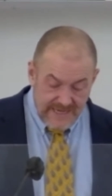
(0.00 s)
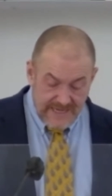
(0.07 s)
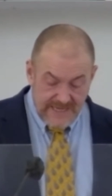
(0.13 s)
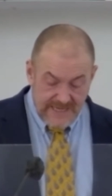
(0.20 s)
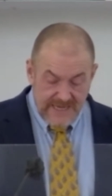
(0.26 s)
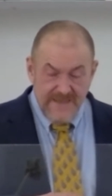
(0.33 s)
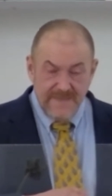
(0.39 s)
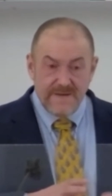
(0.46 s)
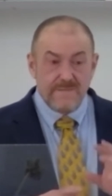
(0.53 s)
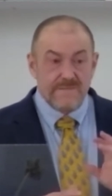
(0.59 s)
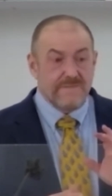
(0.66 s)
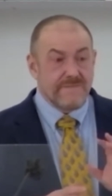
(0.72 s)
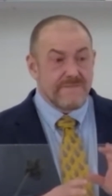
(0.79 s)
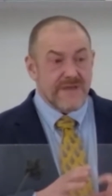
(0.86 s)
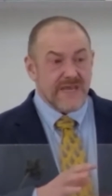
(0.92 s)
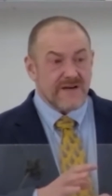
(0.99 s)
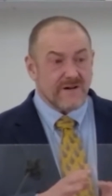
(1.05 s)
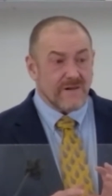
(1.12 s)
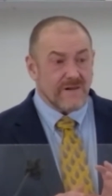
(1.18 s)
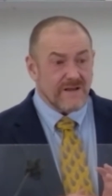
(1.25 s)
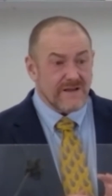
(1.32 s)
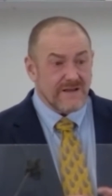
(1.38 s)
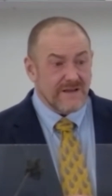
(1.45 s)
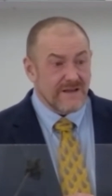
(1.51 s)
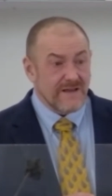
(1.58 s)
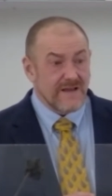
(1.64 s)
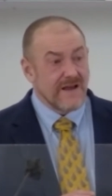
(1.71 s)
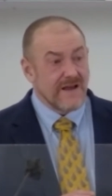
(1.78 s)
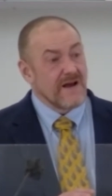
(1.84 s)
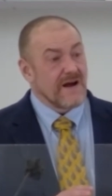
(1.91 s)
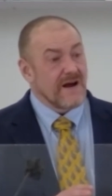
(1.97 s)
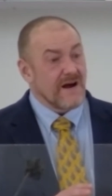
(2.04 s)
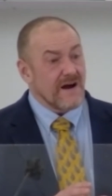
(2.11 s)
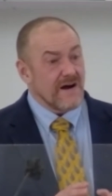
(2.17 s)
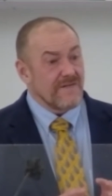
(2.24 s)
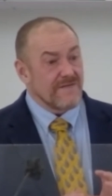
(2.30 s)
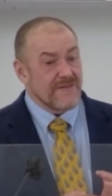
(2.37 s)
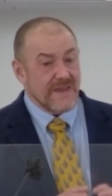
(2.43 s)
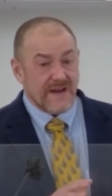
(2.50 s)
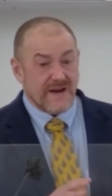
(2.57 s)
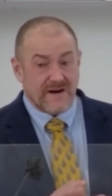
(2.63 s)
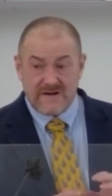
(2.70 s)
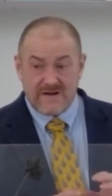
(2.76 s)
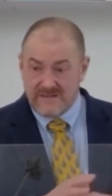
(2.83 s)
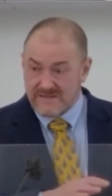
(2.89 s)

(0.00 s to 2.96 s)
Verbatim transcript: In the middle of their